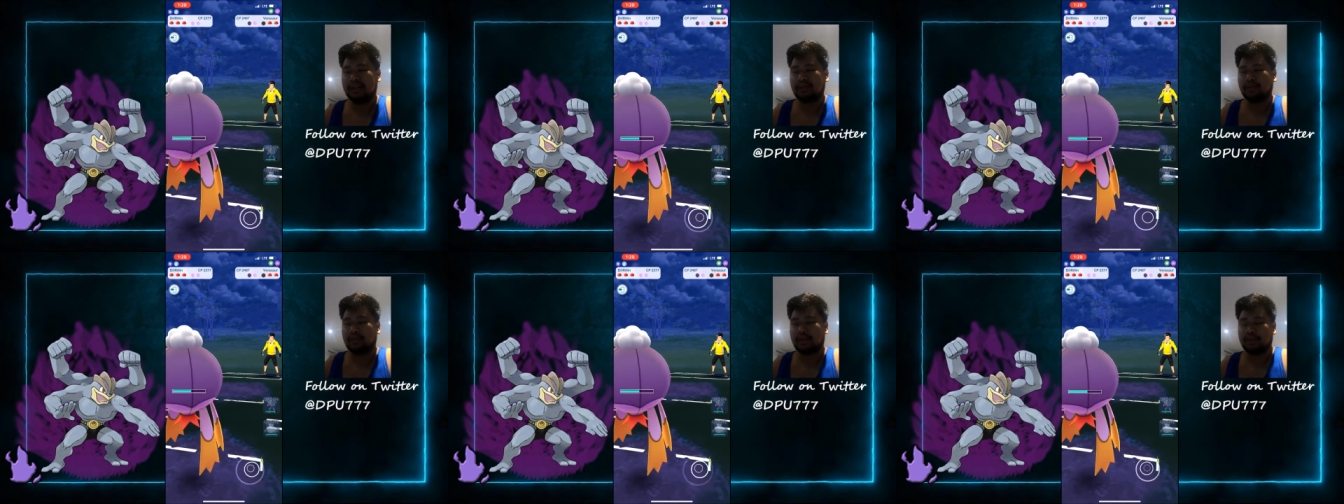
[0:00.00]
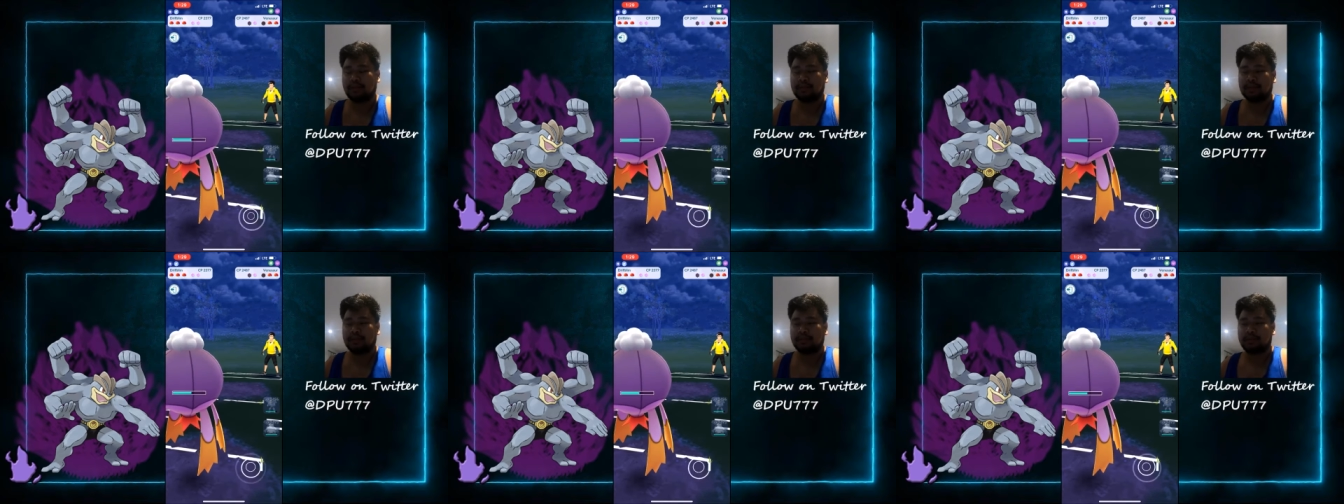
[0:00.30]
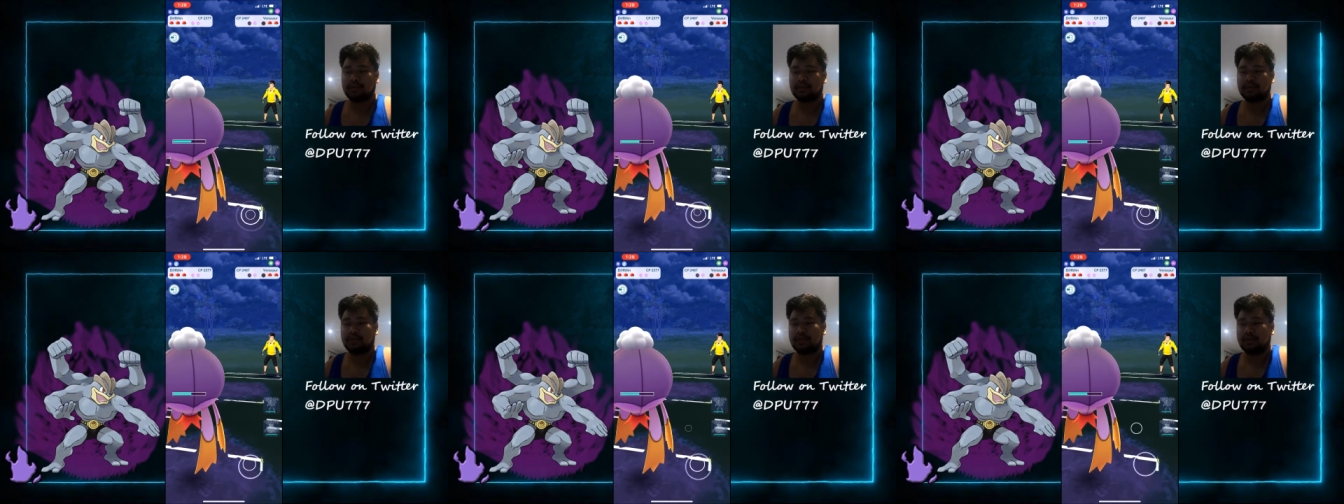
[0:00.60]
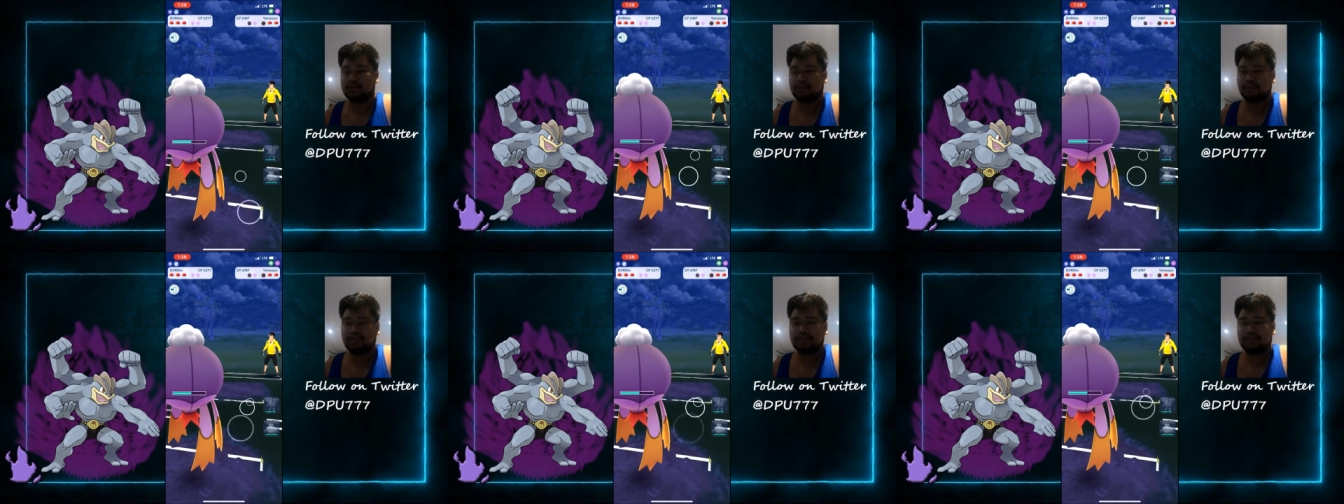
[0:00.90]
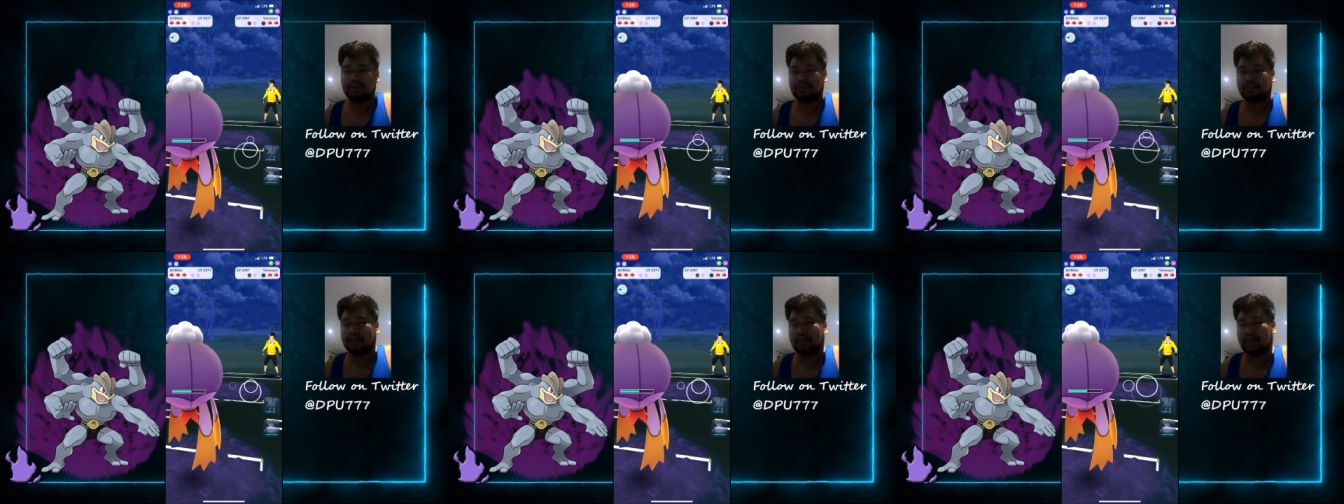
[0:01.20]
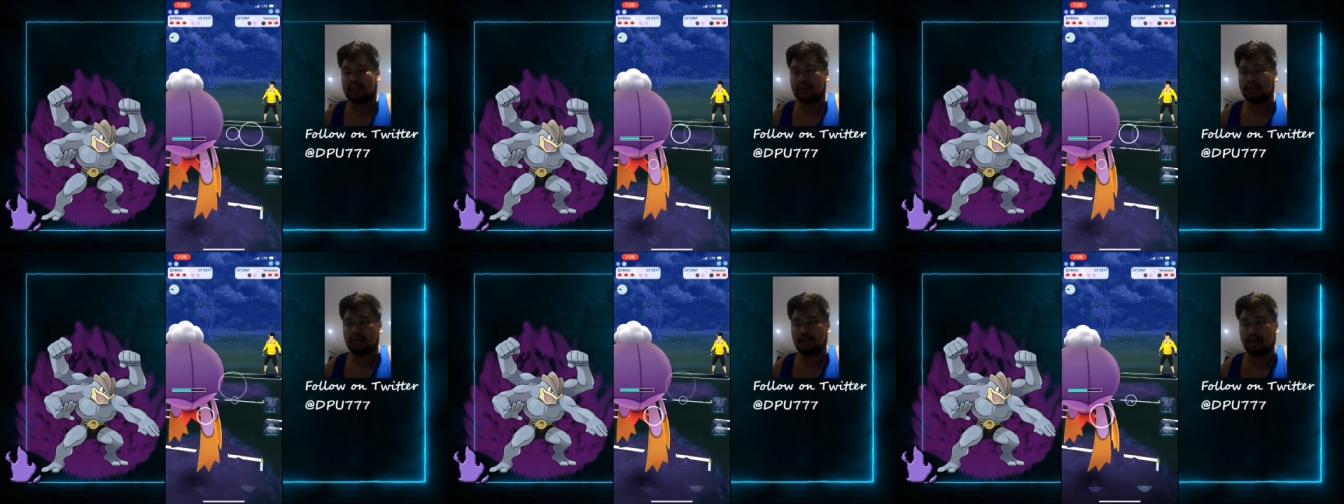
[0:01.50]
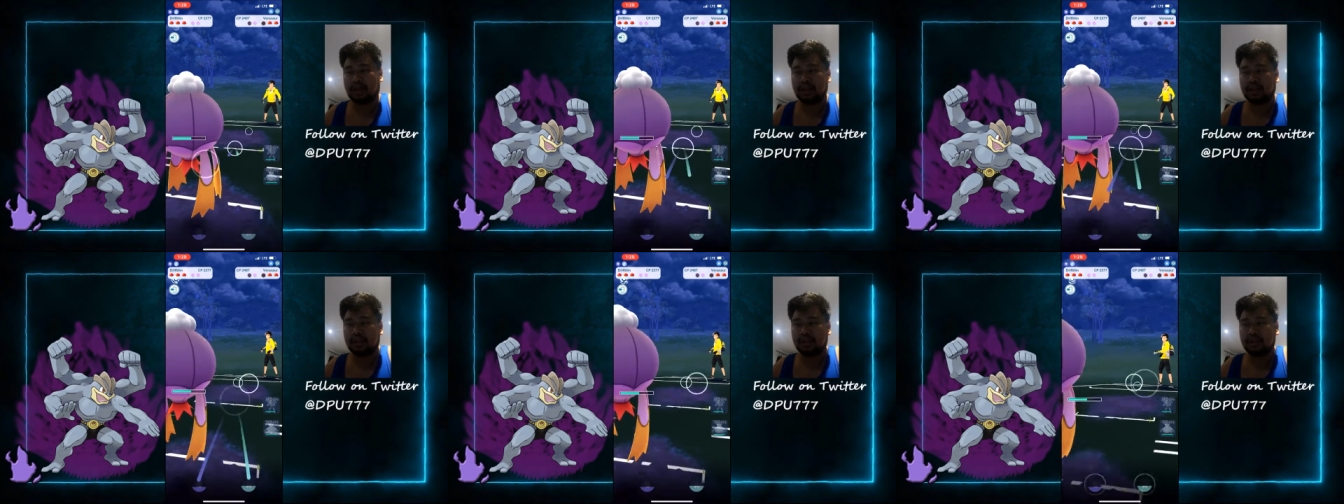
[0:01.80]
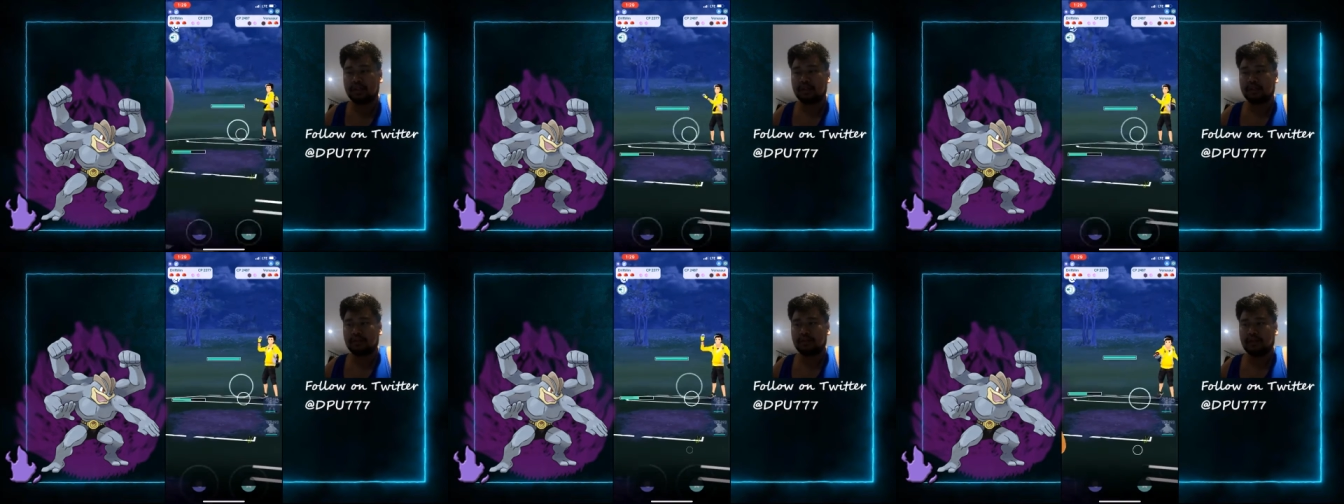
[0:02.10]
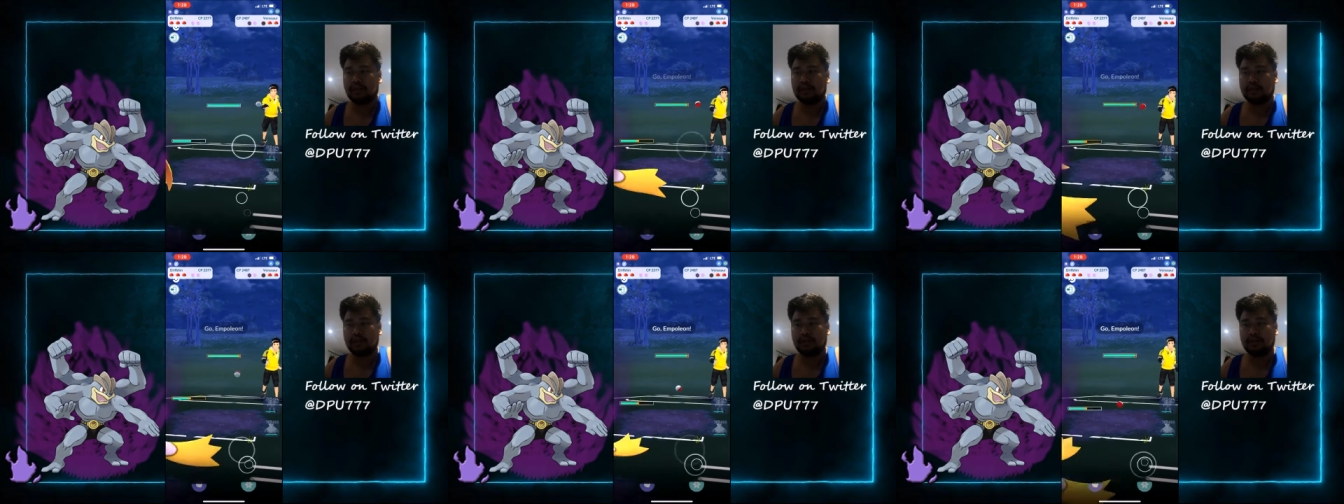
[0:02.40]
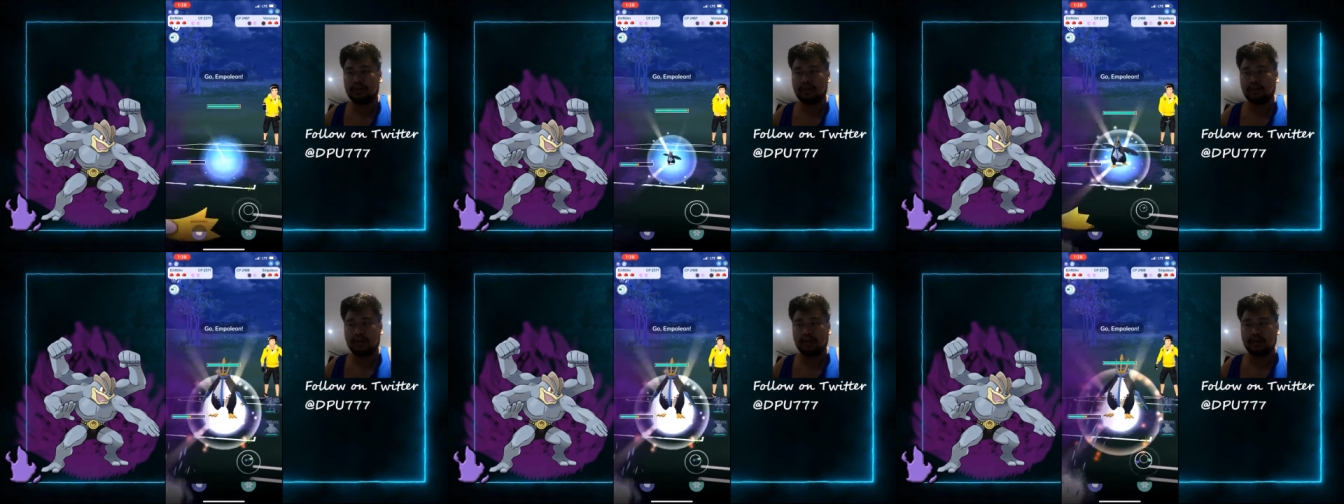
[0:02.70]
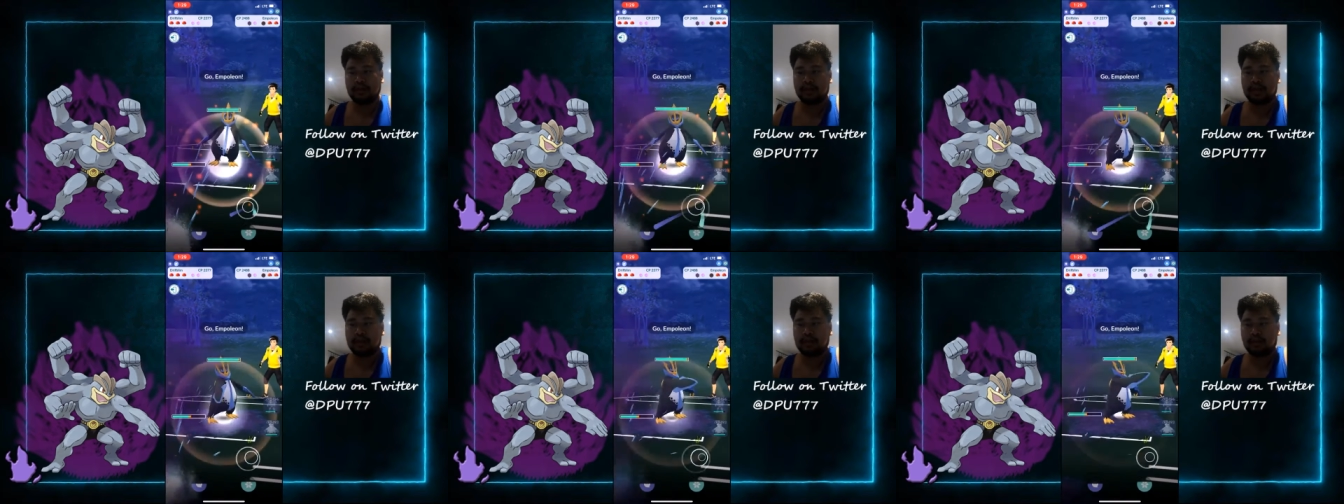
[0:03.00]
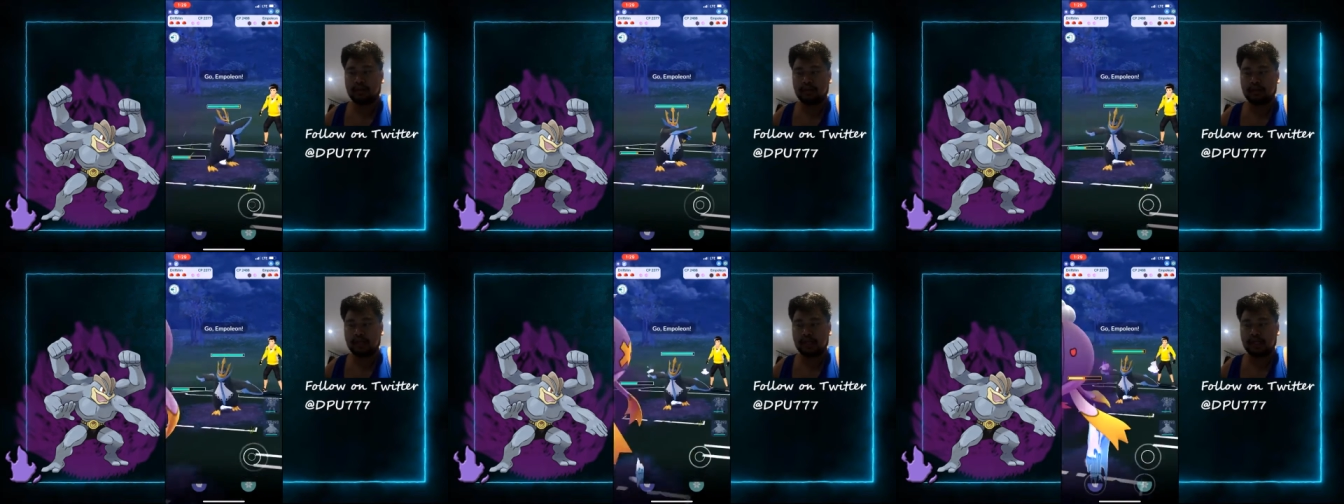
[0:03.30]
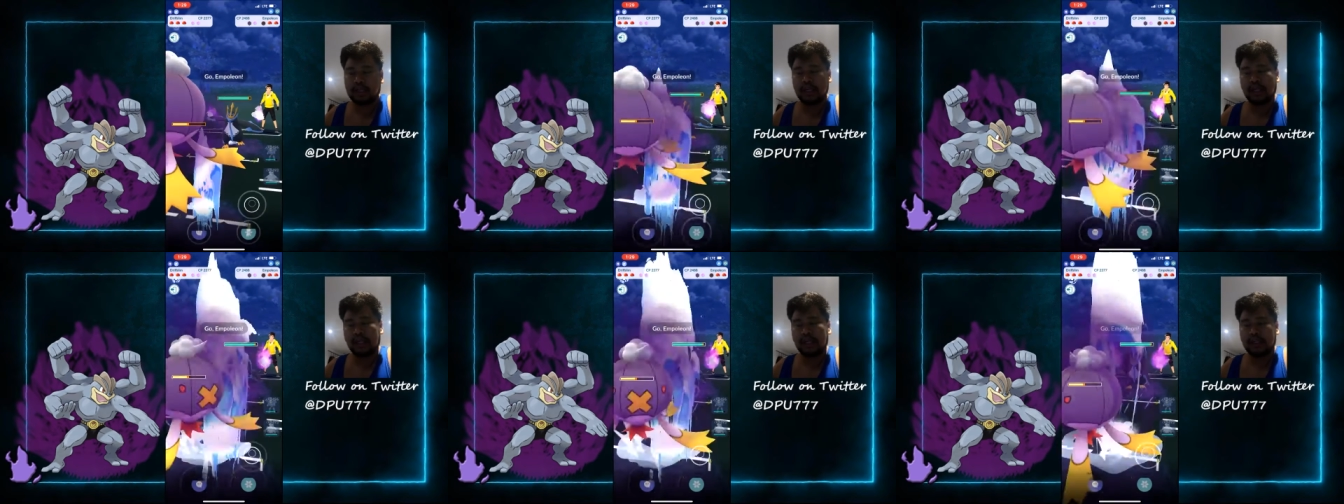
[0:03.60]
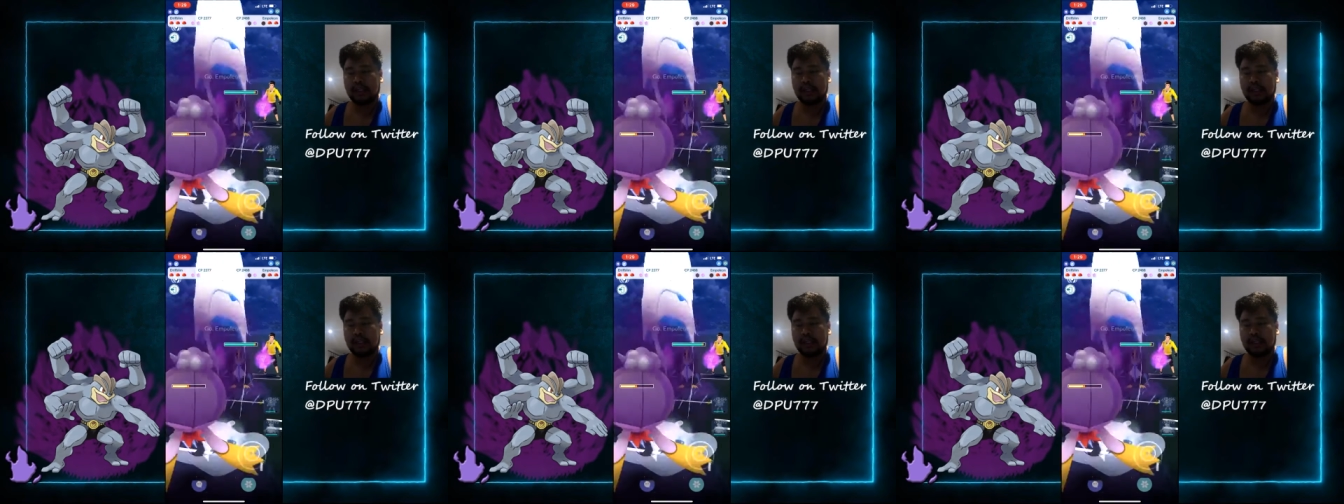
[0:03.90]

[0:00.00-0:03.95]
what I'm supposed to do, yeah. So I should have just farmed it down over there.